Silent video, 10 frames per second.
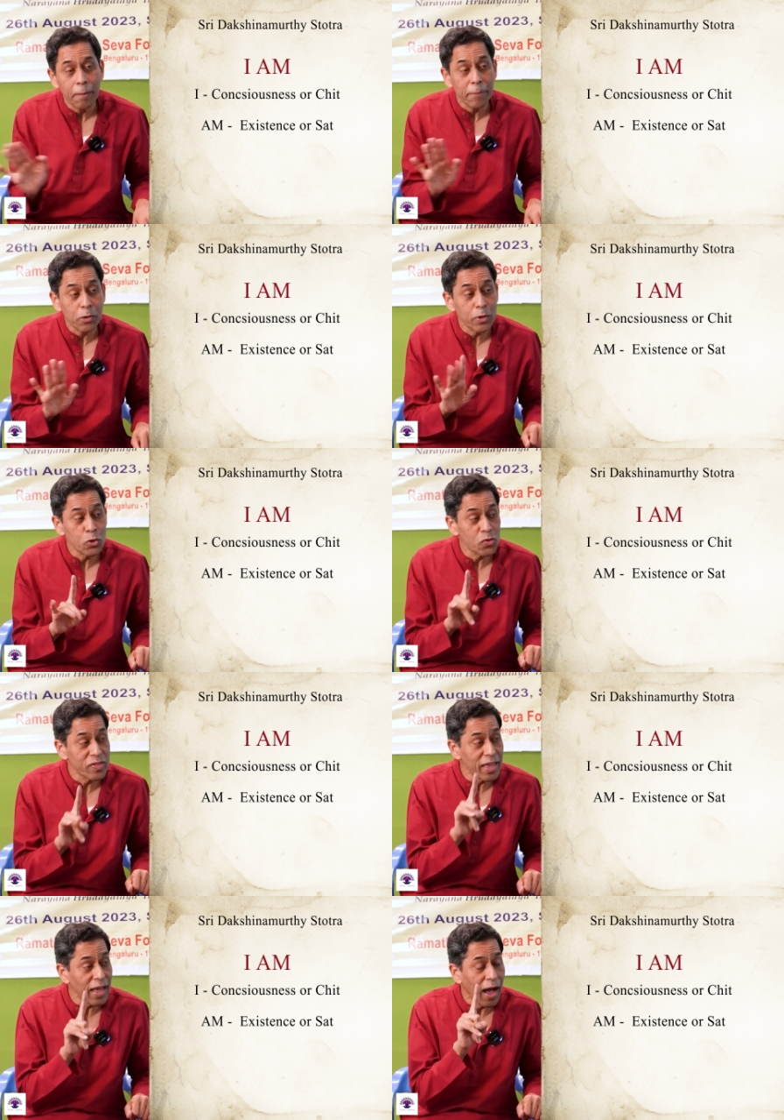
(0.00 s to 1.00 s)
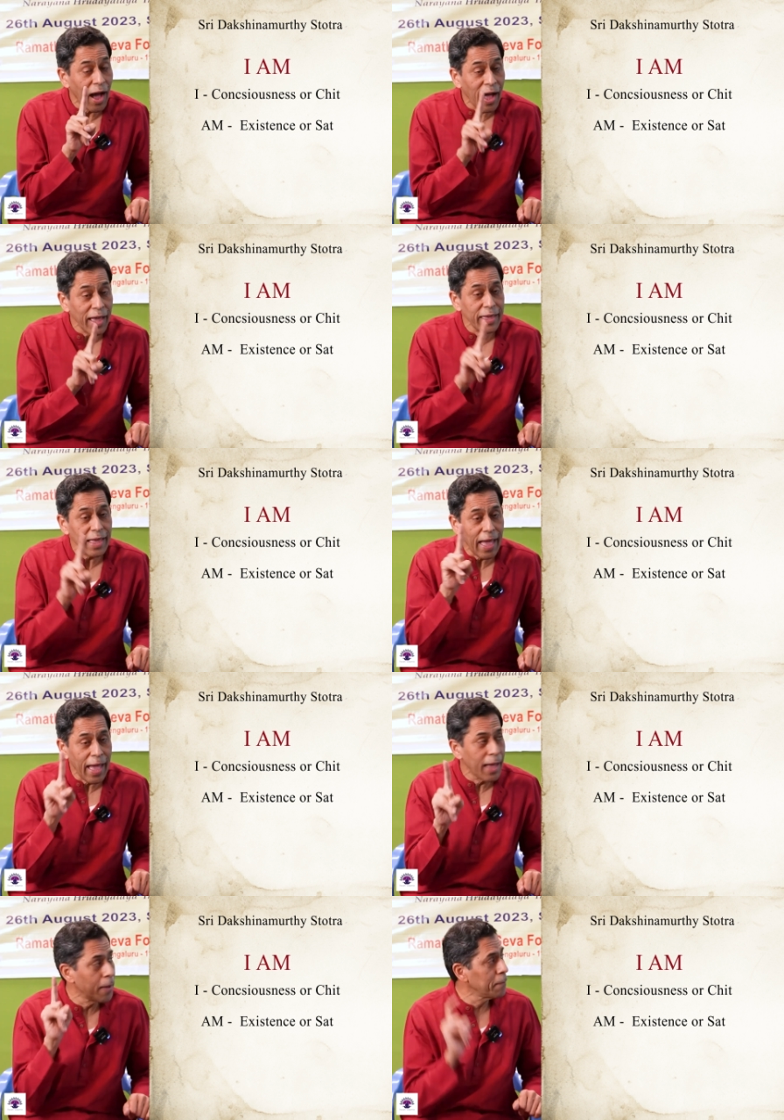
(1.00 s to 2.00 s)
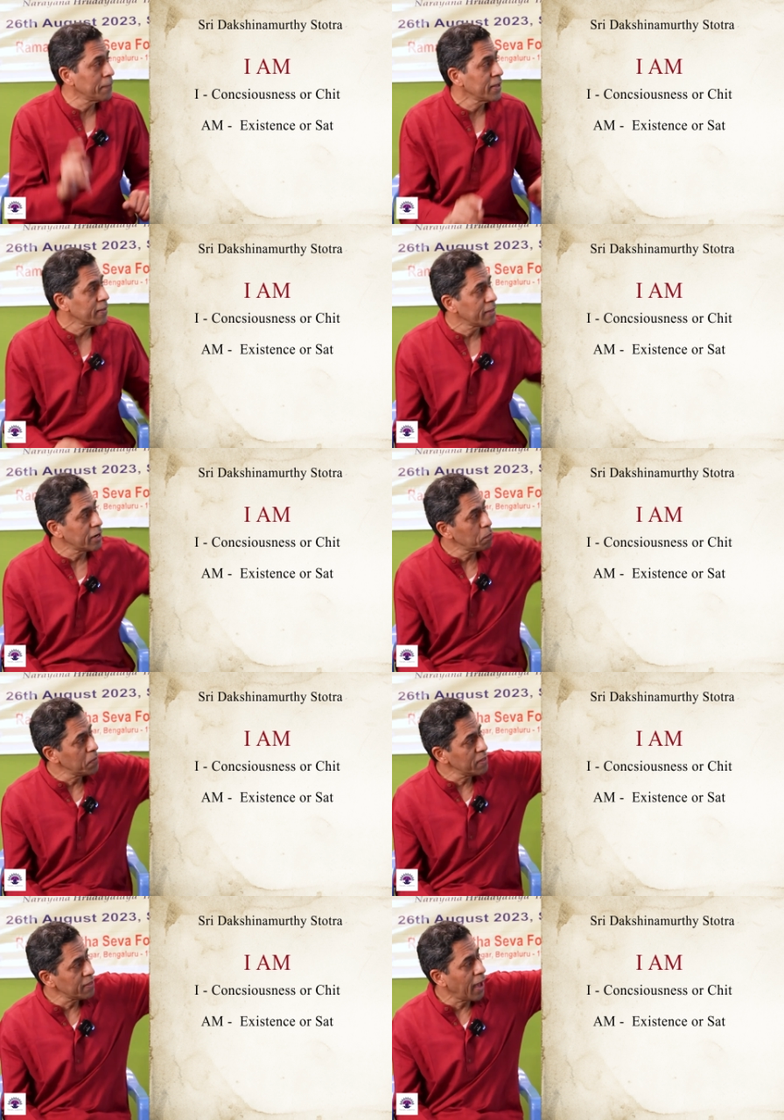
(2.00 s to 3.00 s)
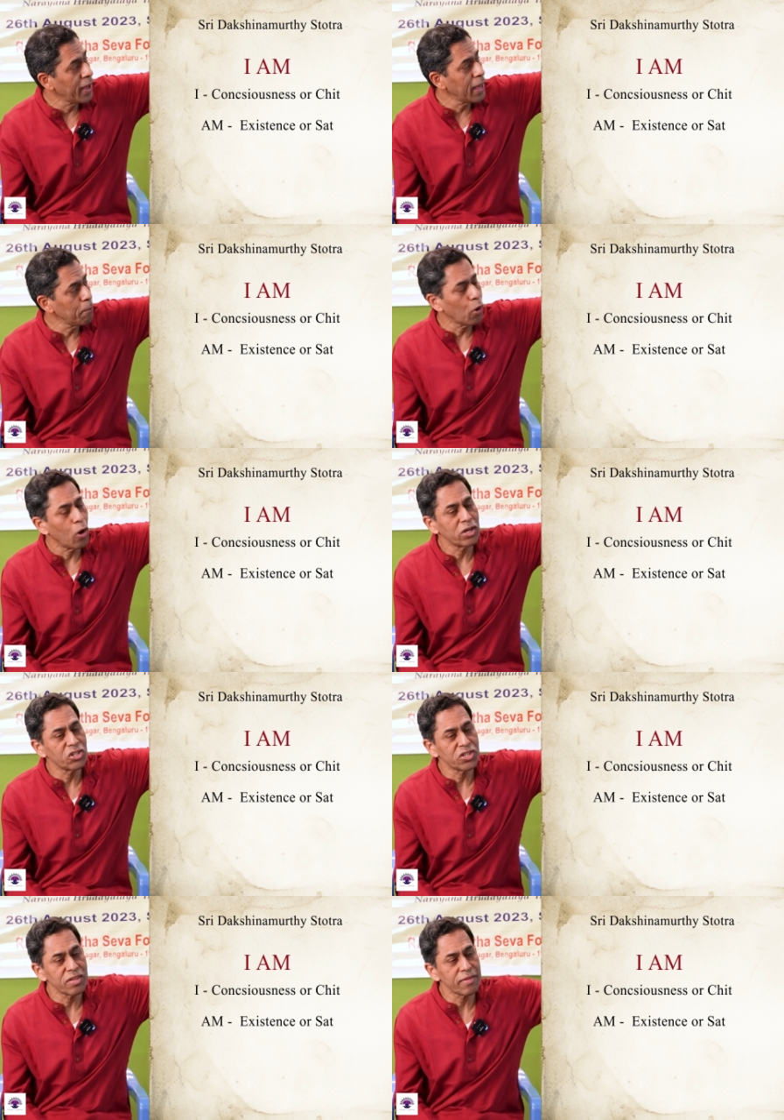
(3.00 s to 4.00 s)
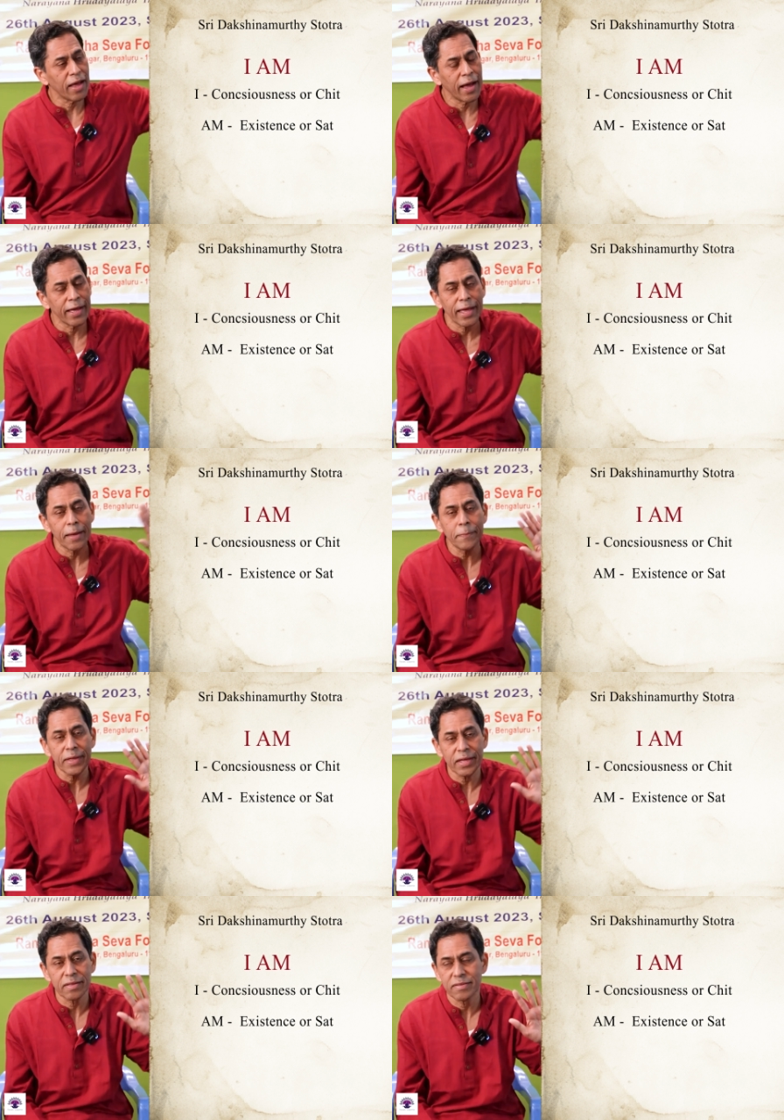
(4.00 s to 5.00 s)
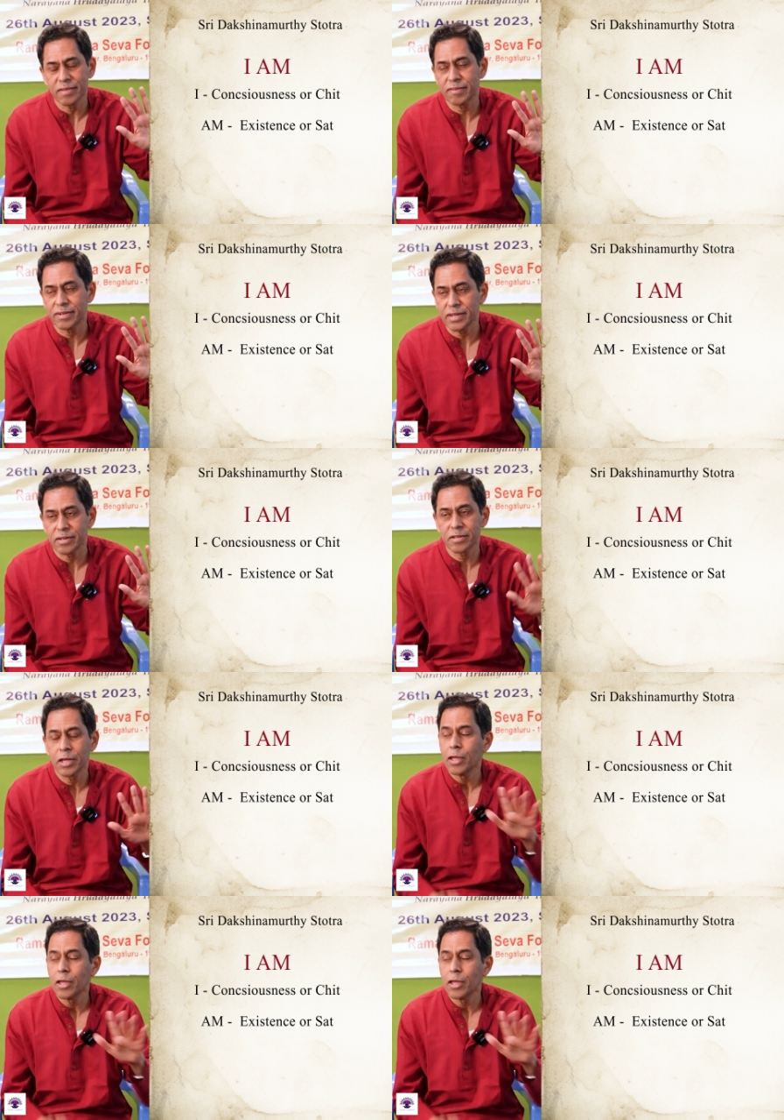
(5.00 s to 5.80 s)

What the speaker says: But when you say I am, that means I am conscious, I am existent.